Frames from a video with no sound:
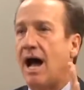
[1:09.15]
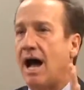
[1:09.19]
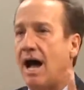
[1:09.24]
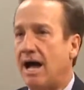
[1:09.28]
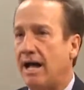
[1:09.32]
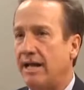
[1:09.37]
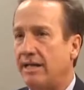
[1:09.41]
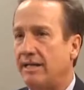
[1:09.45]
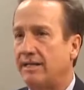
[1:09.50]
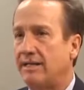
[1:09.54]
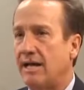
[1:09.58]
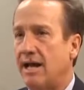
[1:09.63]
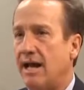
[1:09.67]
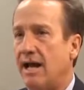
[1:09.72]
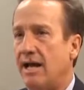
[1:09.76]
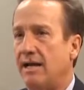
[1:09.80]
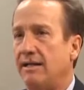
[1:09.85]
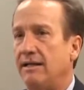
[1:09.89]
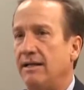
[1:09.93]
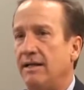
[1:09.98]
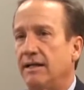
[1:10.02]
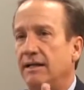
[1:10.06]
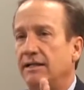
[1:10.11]

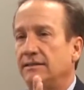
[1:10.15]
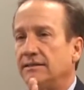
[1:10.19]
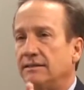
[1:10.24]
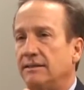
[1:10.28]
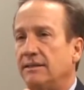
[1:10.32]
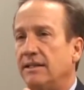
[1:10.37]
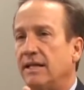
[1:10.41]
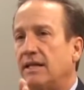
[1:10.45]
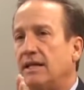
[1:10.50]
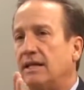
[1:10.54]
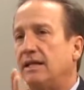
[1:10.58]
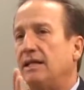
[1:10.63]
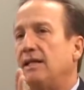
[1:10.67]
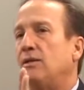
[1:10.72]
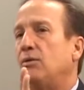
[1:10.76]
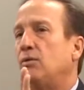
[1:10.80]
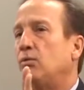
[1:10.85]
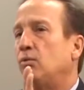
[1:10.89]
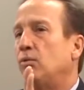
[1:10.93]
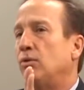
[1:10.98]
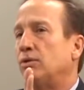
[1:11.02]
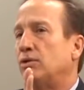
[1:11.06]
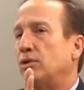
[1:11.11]
Iodine literally
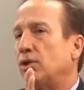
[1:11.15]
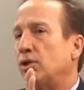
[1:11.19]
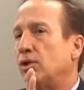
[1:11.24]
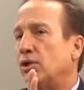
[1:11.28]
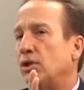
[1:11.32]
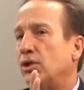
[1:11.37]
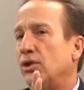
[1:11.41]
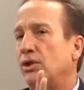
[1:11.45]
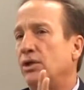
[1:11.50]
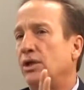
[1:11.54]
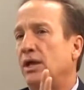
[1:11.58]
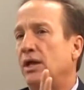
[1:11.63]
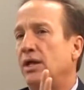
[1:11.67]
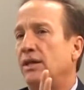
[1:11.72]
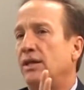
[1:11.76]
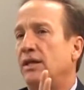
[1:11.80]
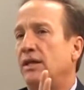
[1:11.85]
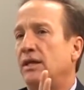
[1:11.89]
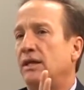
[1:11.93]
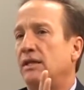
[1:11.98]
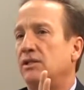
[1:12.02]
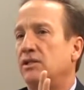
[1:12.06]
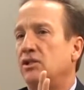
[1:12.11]
will turn
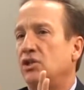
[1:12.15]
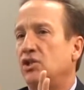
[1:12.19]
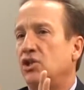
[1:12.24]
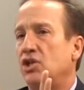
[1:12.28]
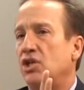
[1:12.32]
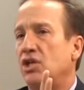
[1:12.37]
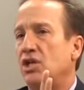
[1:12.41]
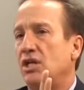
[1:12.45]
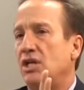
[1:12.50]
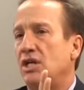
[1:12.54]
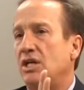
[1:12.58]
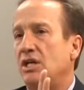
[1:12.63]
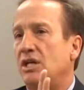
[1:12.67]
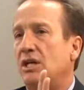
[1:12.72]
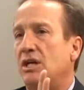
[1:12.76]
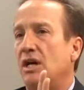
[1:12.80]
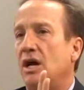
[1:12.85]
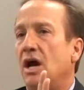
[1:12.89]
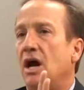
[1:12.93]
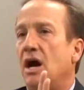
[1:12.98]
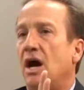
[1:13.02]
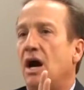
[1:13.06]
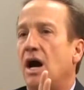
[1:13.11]
the
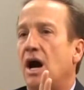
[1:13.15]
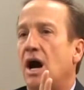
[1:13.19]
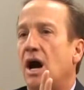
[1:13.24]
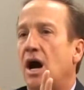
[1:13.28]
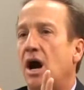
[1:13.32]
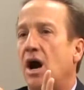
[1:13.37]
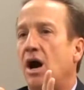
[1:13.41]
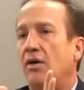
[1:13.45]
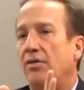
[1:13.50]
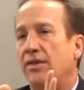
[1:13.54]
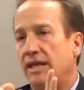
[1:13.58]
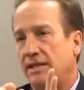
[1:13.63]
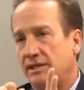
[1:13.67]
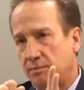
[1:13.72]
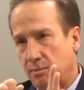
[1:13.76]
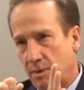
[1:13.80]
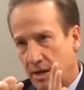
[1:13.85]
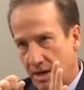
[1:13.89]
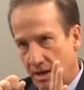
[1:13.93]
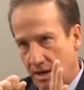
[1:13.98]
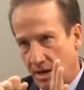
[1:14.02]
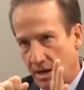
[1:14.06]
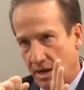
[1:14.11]
gene that's
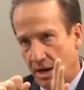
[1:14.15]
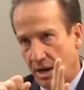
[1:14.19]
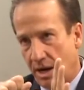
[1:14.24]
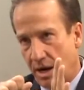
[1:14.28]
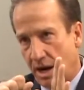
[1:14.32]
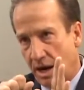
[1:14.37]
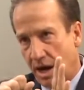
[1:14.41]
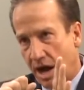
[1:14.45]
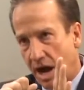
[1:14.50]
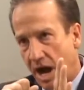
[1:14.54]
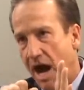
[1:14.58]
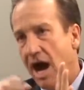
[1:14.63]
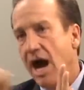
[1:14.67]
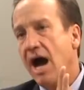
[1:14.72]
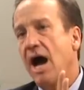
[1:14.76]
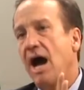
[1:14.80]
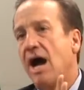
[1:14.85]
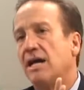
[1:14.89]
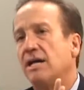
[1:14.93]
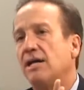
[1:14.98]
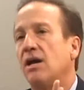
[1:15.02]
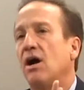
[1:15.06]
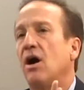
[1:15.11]
been
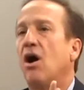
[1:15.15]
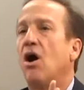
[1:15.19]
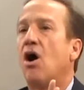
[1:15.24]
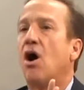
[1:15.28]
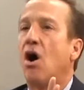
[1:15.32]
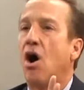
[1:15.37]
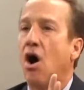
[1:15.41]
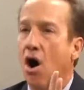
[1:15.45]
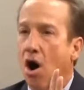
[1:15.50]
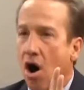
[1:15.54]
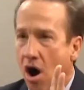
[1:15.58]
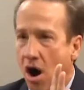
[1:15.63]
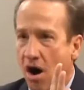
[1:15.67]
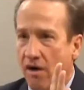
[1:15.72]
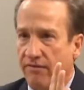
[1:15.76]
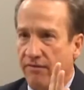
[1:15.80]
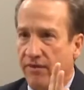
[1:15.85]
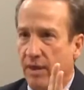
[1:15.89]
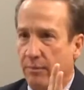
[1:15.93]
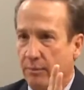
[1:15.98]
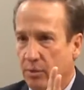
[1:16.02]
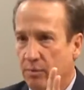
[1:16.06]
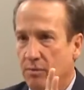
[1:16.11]
on
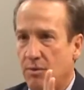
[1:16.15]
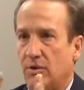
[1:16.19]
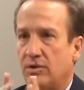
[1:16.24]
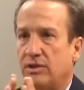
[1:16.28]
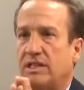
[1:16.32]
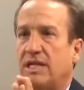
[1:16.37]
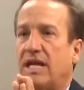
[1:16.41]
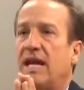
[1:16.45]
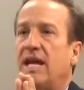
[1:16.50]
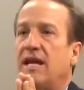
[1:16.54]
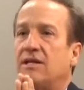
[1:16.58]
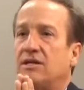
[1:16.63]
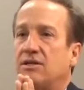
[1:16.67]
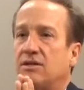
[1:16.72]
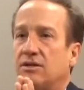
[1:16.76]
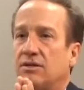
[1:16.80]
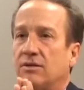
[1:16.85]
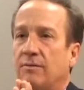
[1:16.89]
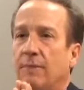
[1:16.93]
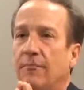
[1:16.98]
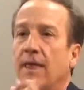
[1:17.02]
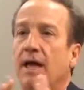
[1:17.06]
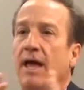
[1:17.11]
off that promotes cancer.